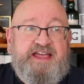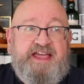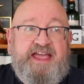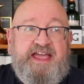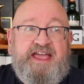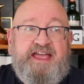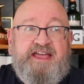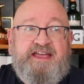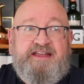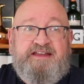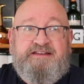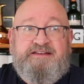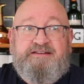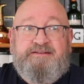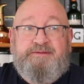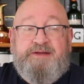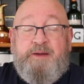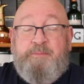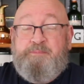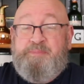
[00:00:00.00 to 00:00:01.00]

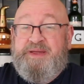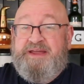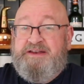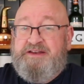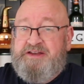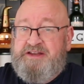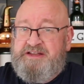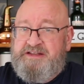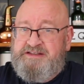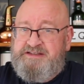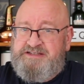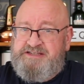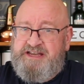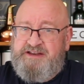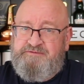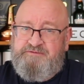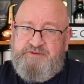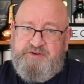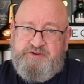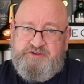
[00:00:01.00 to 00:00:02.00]
and opinions
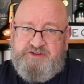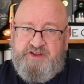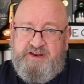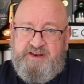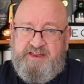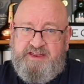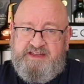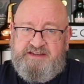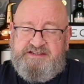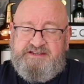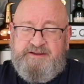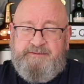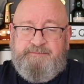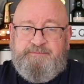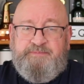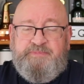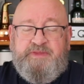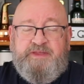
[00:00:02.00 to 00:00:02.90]
and views on this.